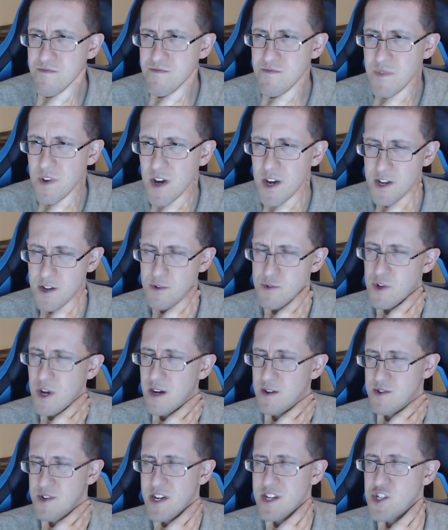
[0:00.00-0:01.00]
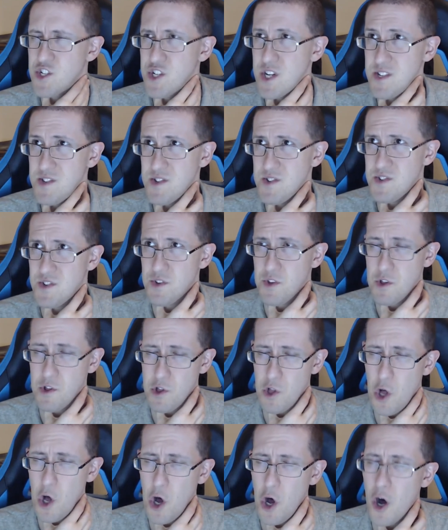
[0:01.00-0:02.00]
I know, I was like, justice and the
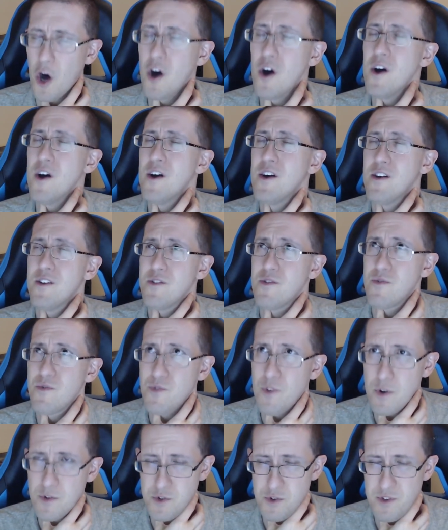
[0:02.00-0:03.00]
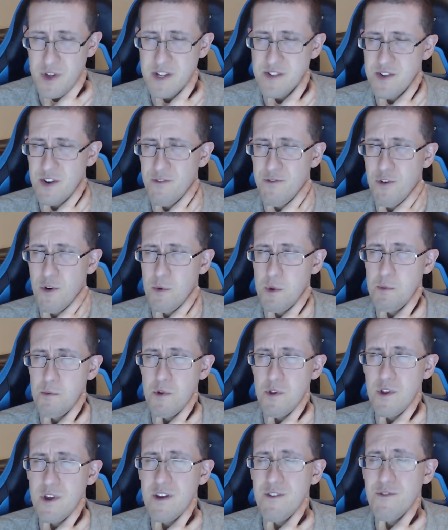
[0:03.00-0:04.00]
law, those are things I firmly
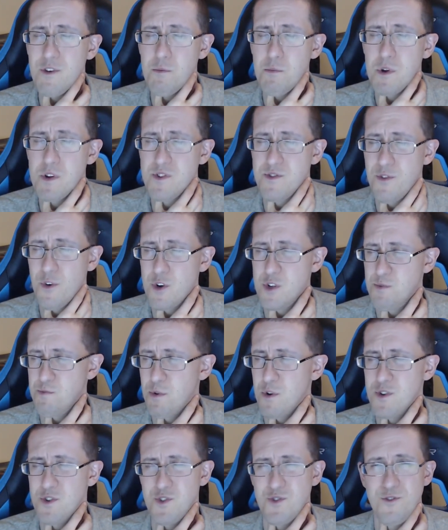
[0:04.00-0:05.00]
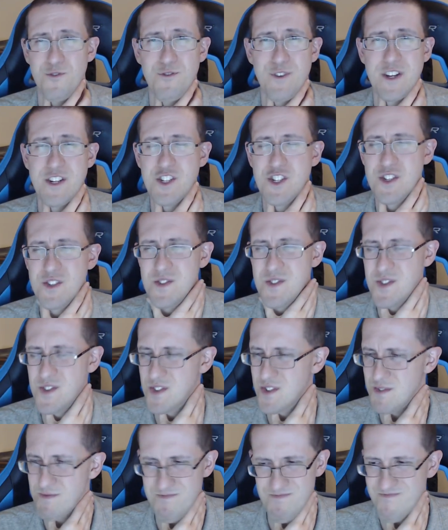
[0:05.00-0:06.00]
believe in, but as far as personal
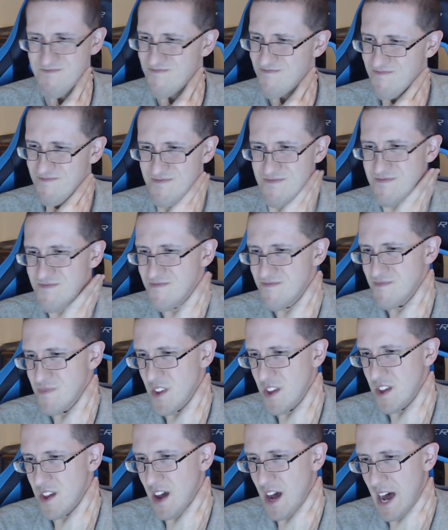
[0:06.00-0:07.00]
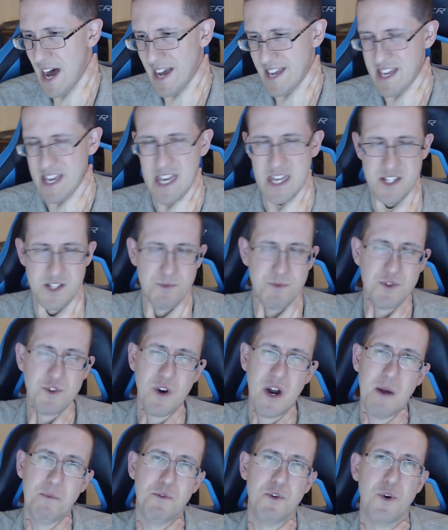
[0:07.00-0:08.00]
vengeance, I can't
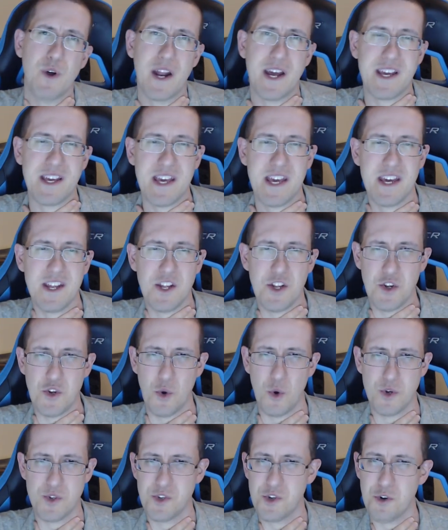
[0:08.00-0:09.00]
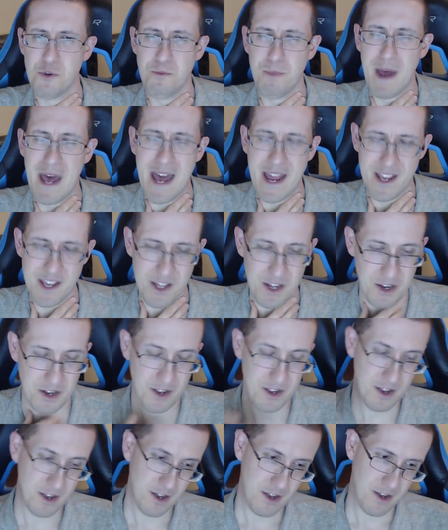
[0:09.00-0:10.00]
subscribe to it. I can't endorse it or back it
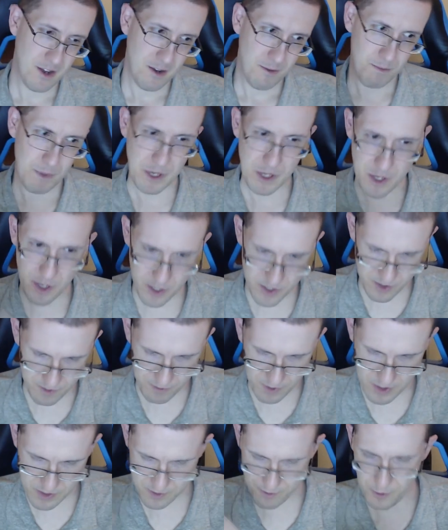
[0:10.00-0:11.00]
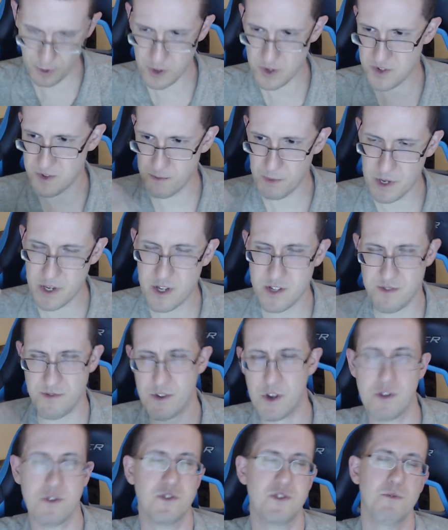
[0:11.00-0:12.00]
because of this verse and because of the
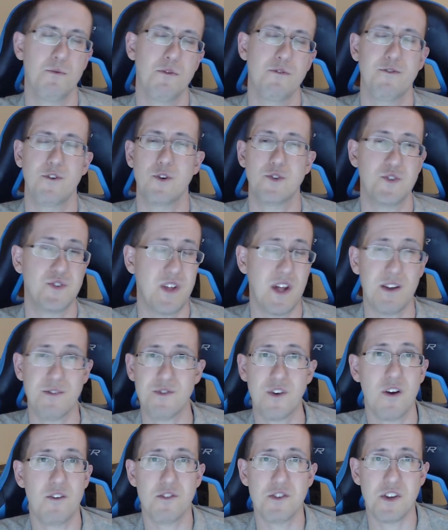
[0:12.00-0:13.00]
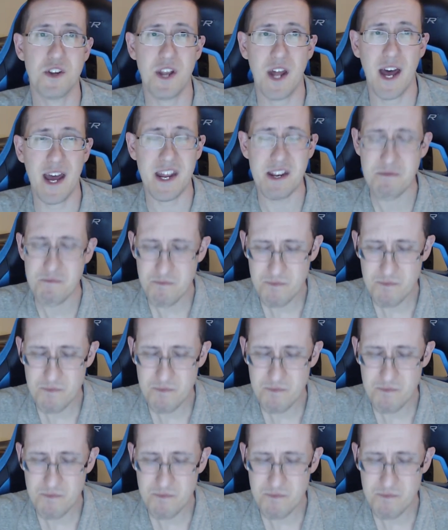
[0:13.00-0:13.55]
other similar verses that I've covered tonight.